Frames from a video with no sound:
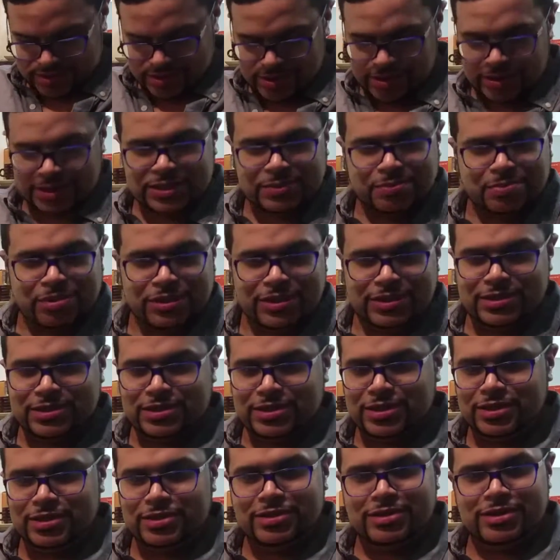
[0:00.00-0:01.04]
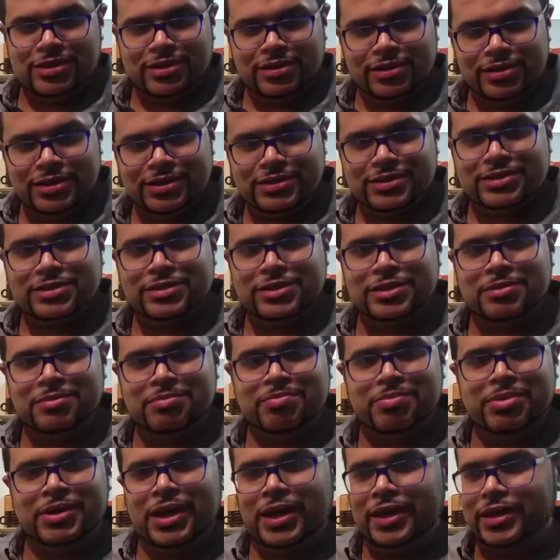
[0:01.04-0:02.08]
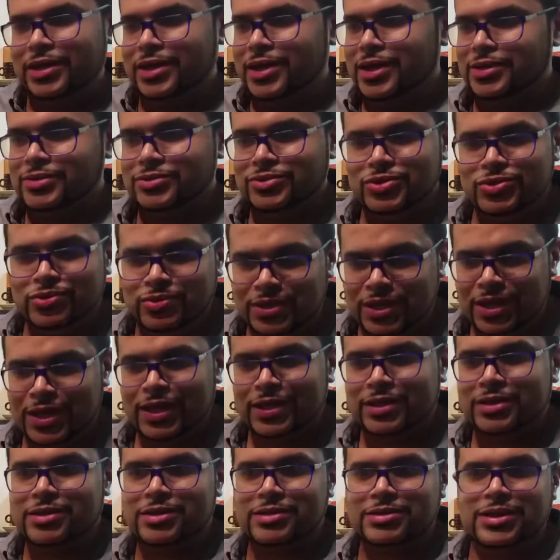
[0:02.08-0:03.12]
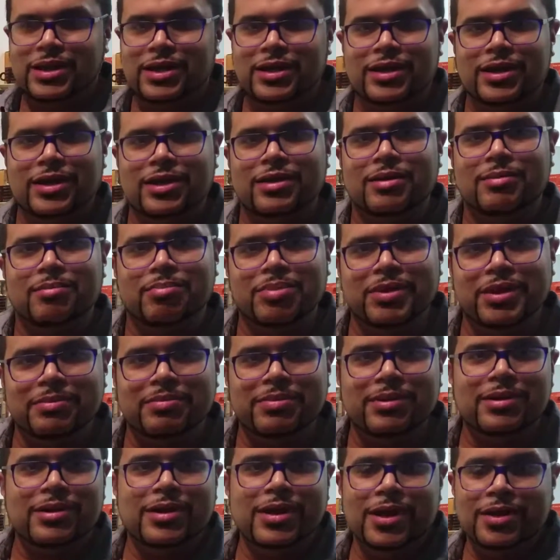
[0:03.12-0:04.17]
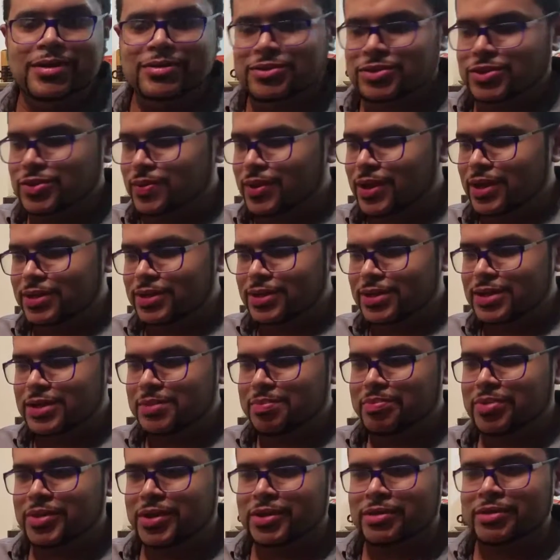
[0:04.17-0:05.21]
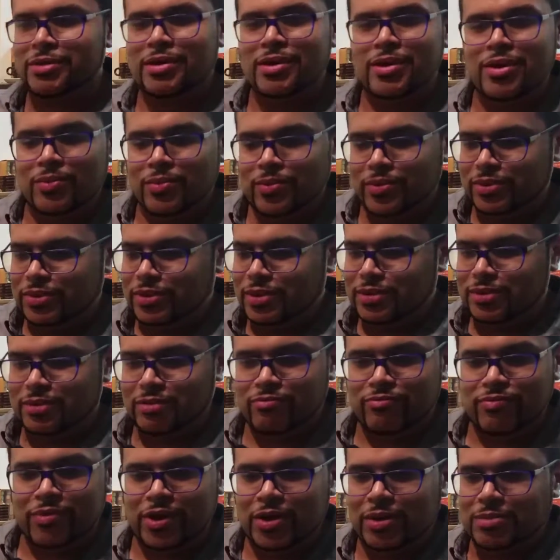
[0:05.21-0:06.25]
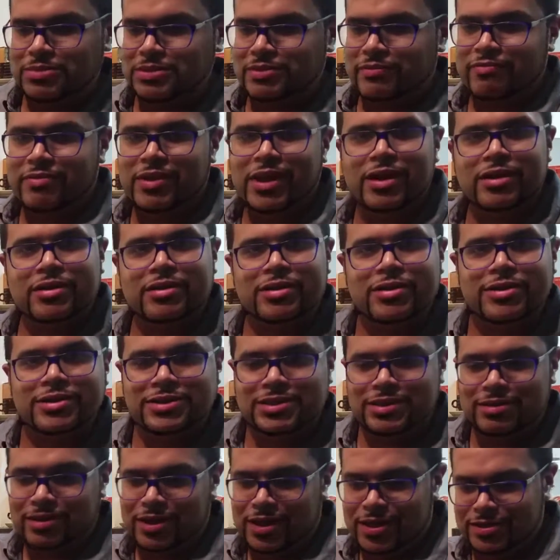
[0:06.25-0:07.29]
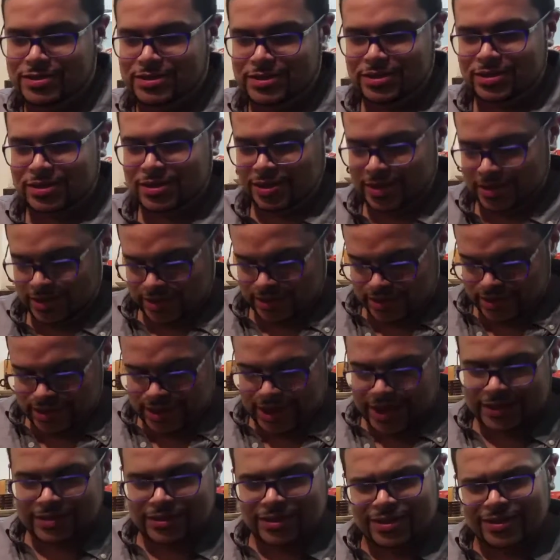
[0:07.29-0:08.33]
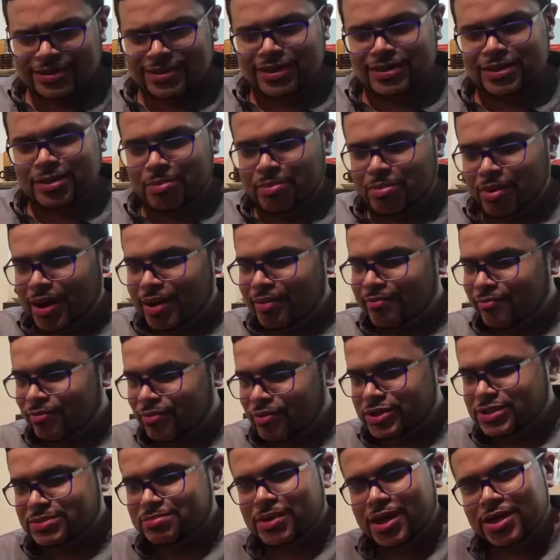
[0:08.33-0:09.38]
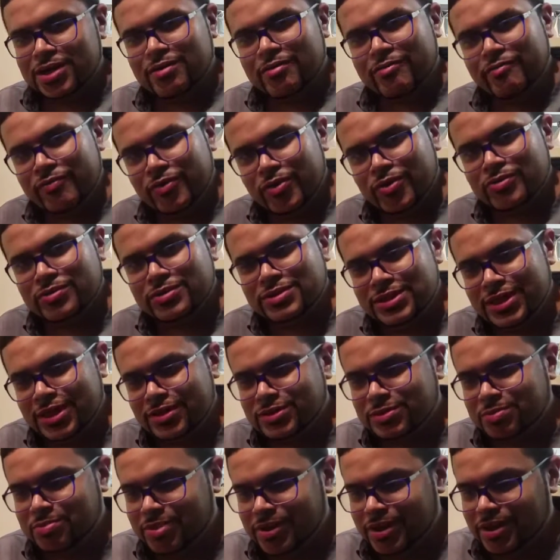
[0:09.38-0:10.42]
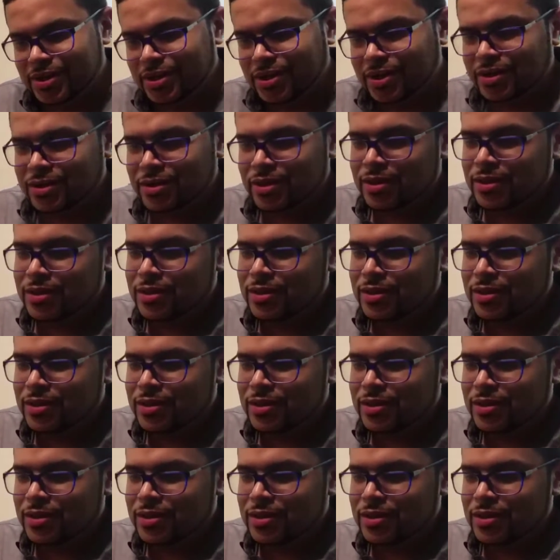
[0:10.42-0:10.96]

explicit, illicit, but I can't do that because I got a baby now, so I keep it within the realms of not cursing, is it? I think that the pop voice microphone sounds better.